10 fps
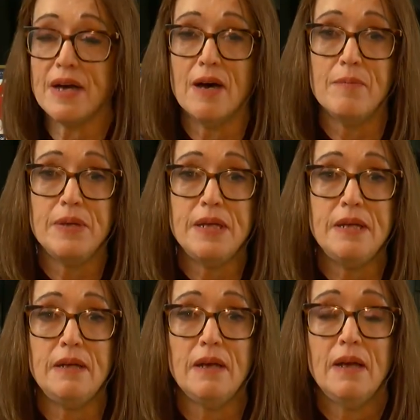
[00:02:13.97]
Um,
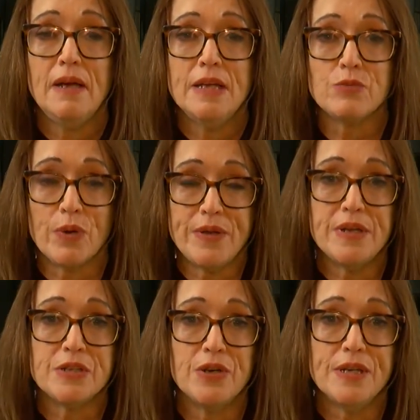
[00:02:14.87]
he is one of
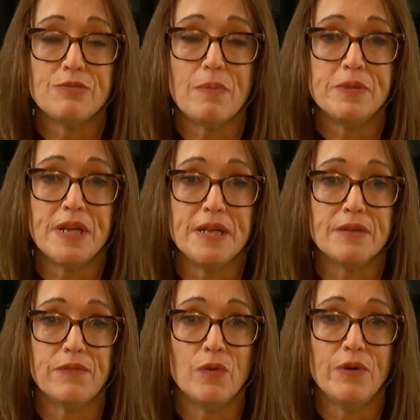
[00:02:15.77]
the attorneys representing
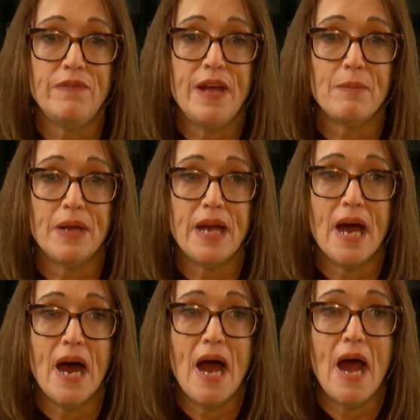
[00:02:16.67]
the Floyd family.
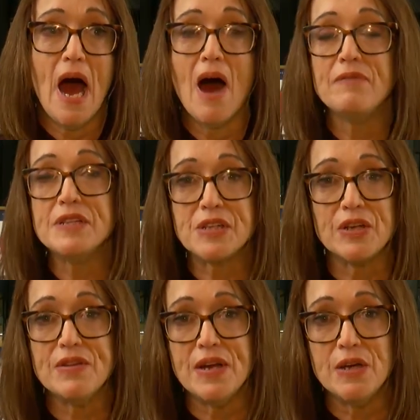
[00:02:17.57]

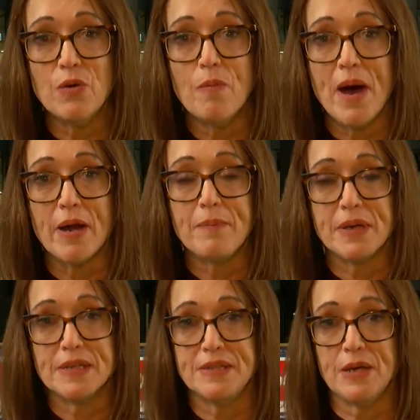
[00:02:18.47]
Obviously, they knew about it
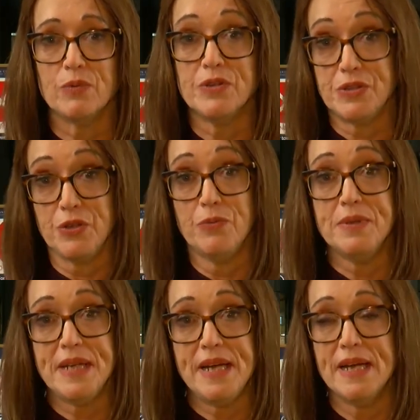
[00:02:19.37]
because they were
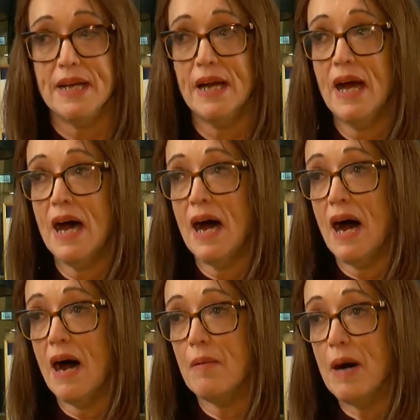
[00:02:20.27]
zoomed in.
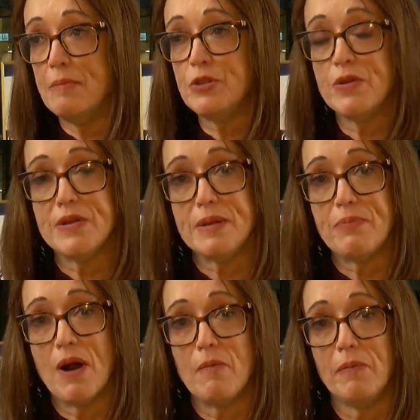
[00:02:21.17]
Um, I'm sure that they
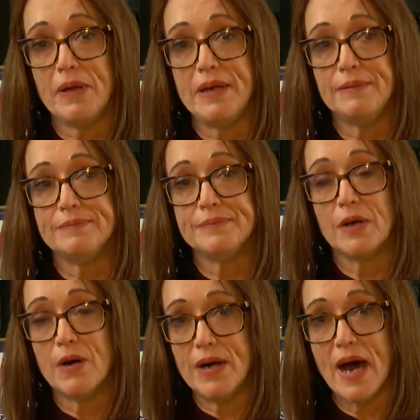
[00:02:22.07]
probably
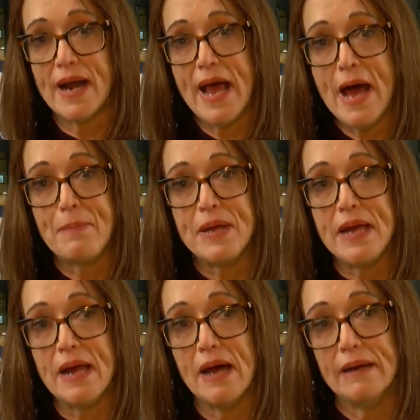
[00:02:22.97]
are not happy